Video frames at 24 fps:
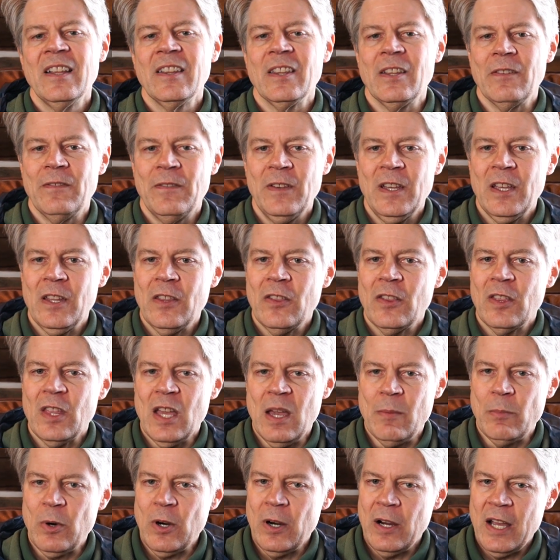The fifth
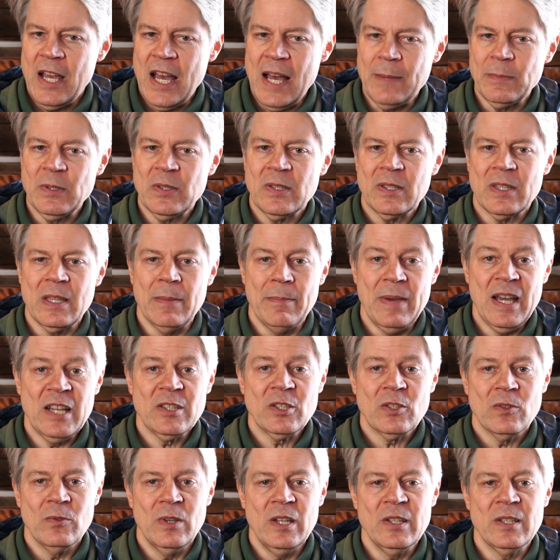and perhaps the
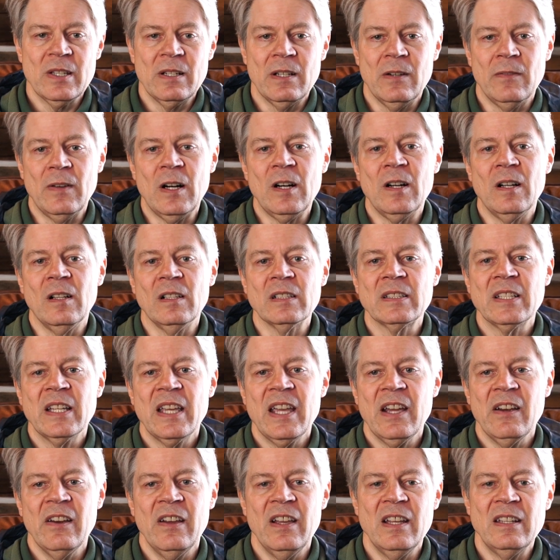best reason of all to
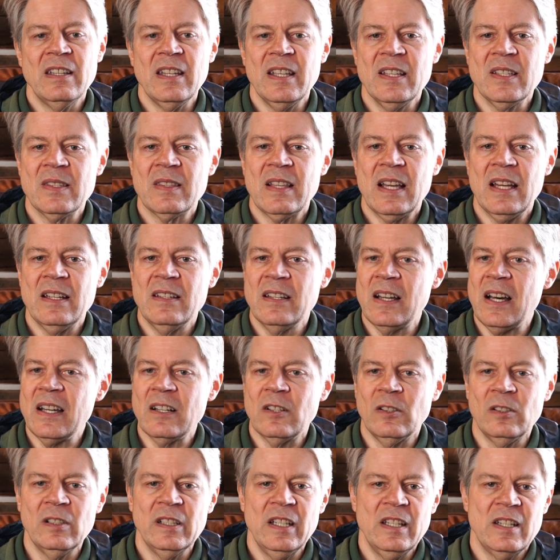carry it is that
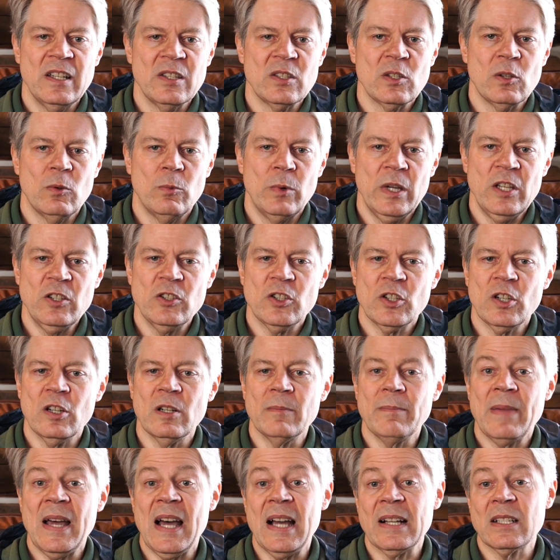not only does a wind
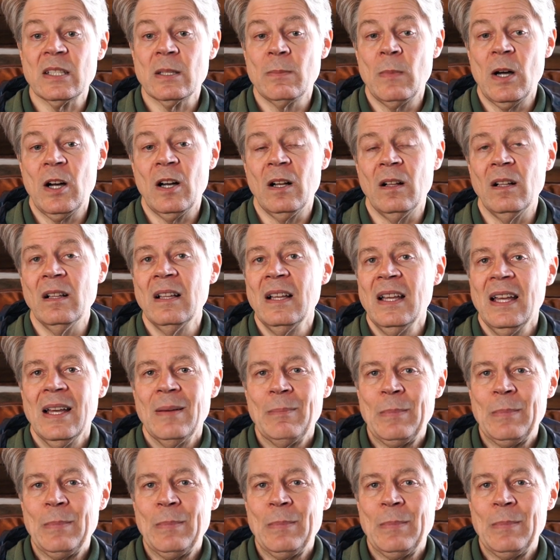shirt pack small,